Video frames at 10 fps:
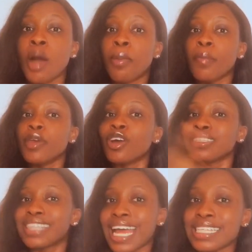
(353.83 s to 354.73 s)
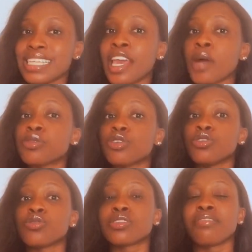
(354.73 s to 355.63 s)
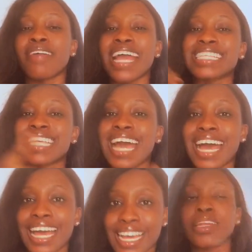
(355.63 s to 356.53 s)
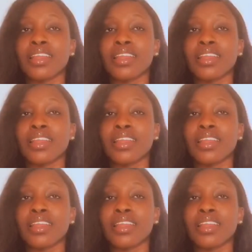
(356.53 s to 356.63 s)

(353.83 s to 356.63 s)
but beyond that, it helps you use the right tag.